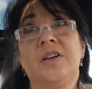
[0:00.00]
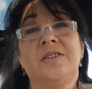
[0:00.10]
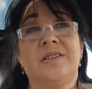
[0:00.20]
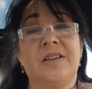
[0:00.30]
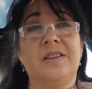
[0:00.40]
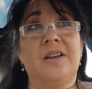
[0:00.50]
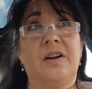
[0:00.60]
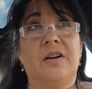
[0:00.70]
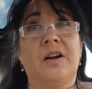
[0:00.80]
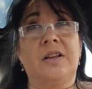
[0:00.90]
Sitting
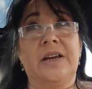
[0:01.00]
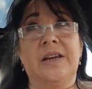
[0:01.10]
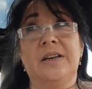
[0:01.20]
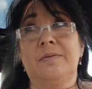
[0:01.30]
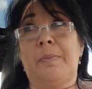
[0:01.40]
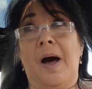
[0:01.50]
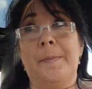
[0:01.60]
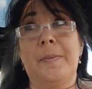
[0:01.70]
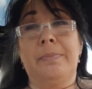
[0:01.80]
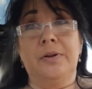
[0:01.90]
there, clicking,
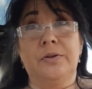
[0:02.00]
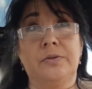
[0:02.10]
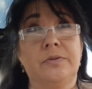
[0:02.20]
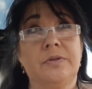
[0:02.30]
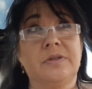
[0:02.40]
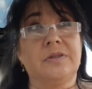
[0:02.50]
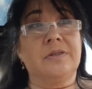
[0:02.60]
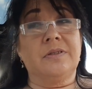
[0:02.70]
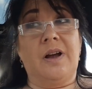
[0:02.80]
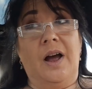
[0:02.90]
popping balloons,
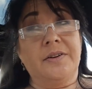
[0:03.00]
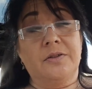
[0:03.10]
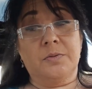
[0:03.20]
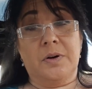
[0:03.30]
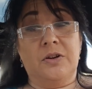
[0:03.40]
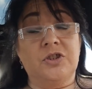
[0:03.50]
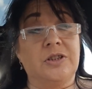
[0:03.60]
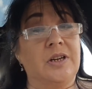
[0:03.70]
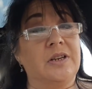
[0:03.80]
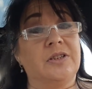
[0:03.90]
and God knows what else she
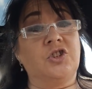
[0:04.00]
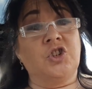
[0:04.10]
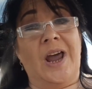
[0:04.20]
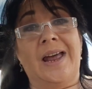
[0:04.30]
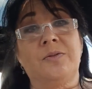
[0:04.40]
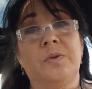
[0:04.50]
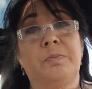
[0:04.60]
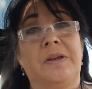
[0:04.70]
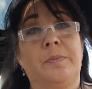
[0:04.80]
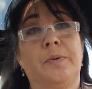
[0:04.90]
does, chatting with
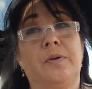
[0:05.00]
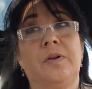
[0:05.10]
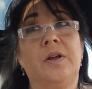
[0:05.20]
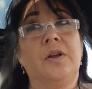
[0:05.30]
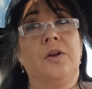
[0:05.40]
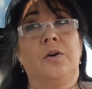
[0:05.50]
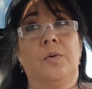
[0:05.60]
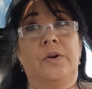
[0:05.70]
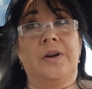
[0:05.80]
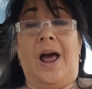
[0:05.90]
people
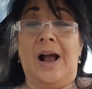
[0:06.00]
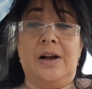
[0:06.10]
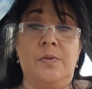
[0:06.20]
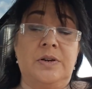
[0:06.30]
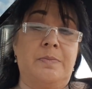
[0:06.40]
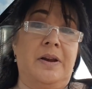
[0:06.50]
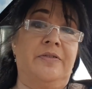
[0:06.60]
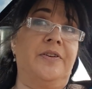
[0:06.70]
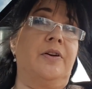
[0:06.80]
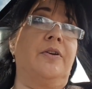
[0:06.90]
who are not going to
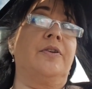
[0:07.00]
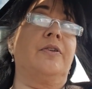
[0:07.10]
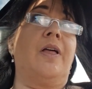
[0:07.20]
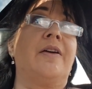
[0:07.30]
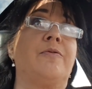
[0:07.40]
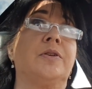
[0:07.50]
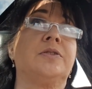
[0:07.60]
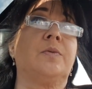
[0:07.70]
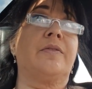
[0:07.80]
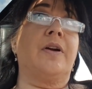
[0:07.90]
benefit her in her life
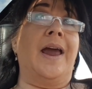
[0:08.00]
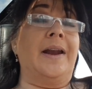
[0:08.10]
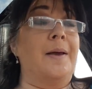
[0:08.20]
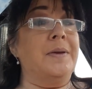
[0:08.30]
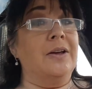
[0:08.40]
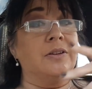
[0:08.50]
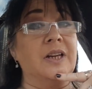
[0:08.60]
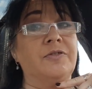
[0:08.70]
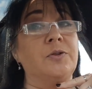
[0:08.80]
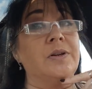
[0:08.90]
whatsoever. And I'm
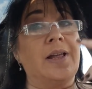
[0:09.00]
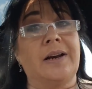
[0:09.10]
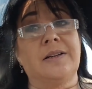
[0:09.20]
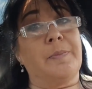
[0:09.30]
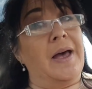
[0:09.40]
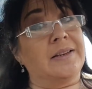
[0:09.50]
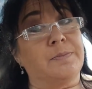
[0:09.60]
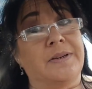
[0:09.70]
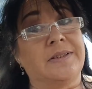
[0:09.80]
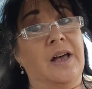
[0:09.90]
guilty of doing that in the past
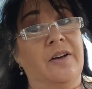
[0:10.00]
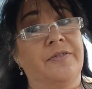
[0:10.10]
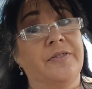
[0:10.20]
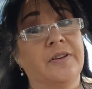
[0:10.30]
myself.